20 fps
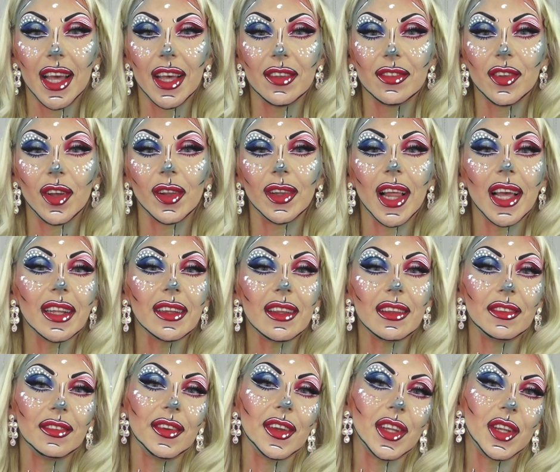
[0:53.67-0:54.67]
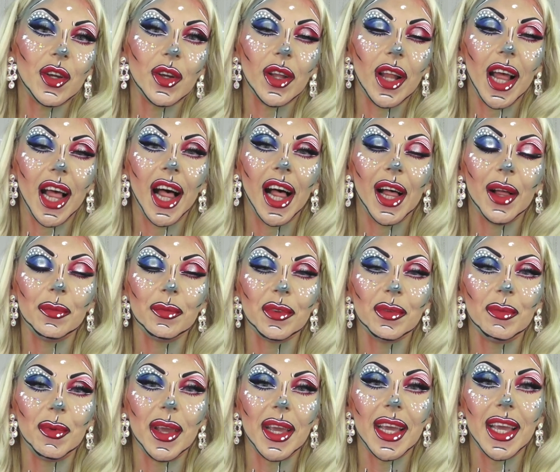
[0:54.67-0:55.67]
So like this video,
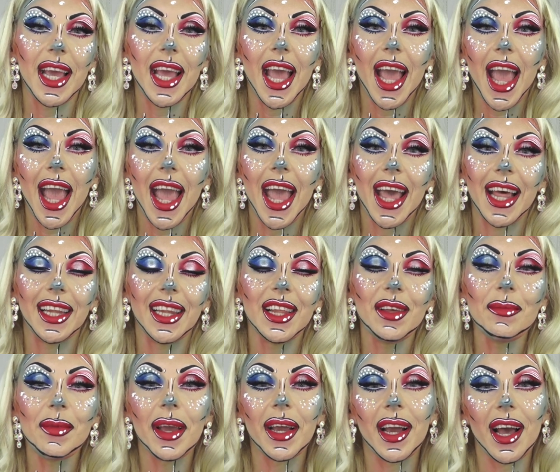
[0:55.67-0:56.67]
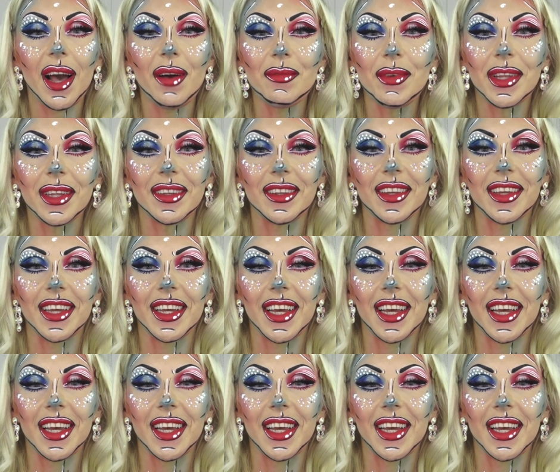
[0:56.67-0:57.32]
helps me, and leave me a comment.